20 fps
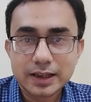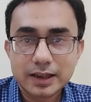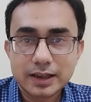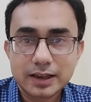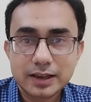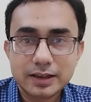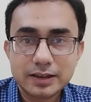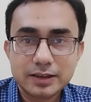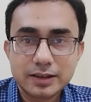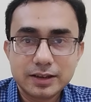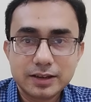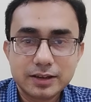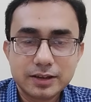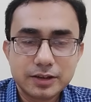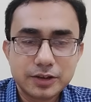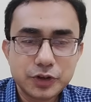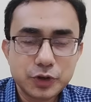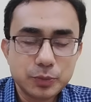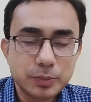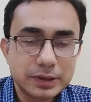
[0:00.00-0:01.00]
And
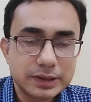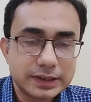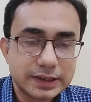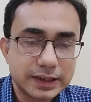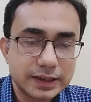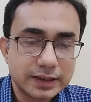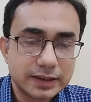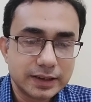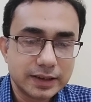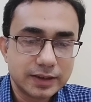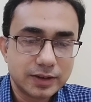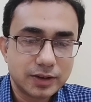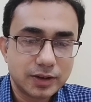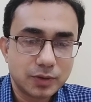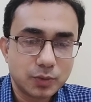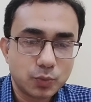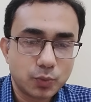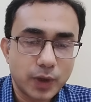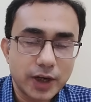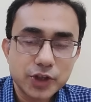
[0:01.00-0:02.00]
you may think that
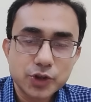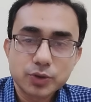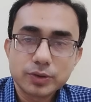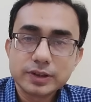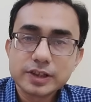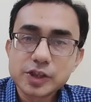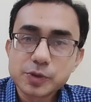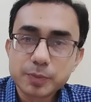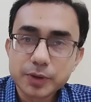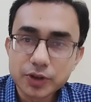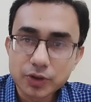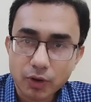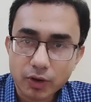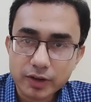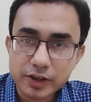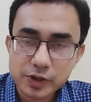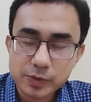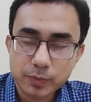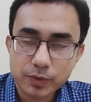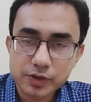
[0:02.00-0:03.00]
why should this be
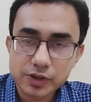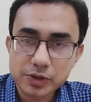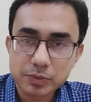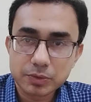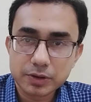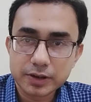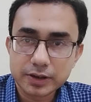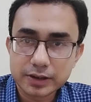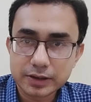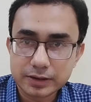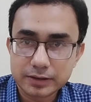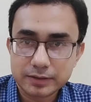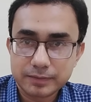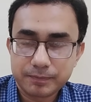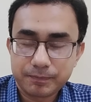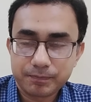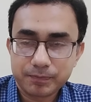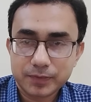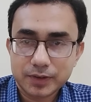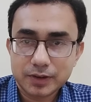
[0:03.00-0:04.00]
your responsibility?
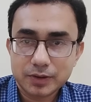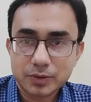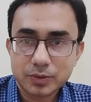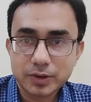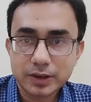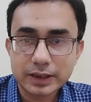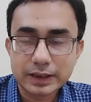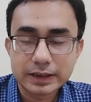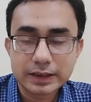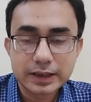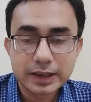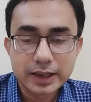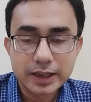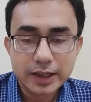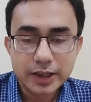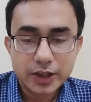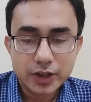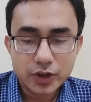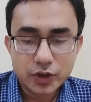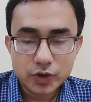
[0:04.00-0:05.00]
Okay,
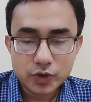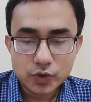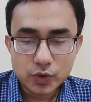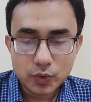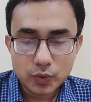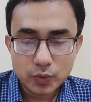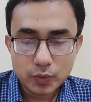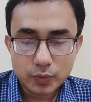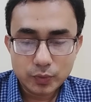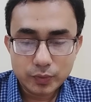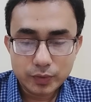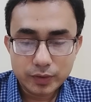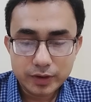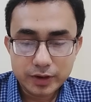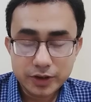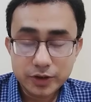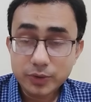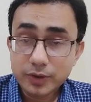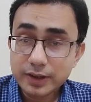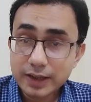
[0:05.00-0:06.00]
so
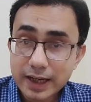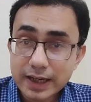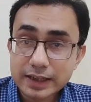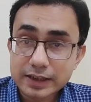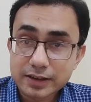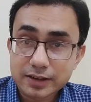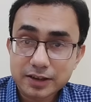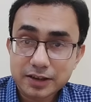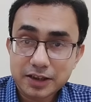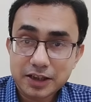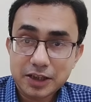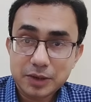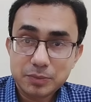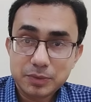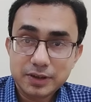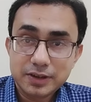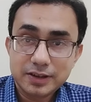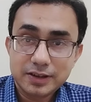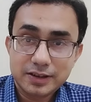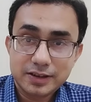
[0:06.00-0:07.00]
you're right.
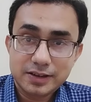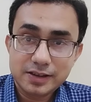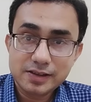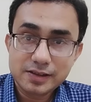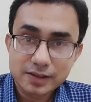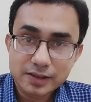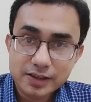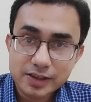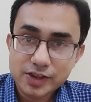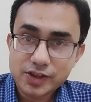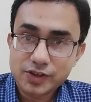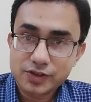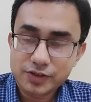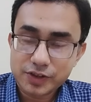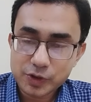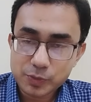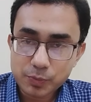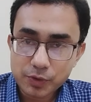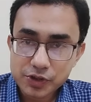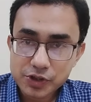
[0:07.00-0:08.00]
It is the teacher's
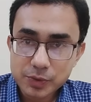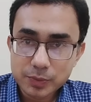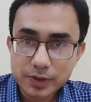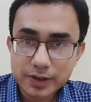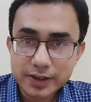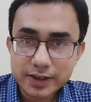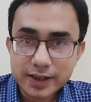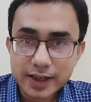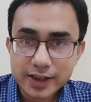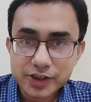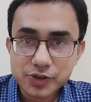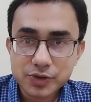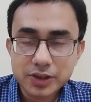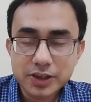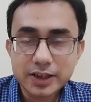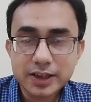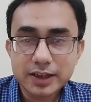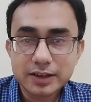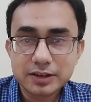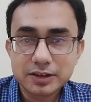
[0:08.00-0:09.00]
responsibility
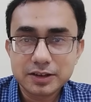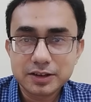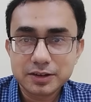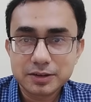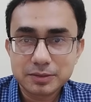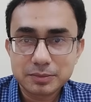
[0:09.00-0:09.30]
actually, and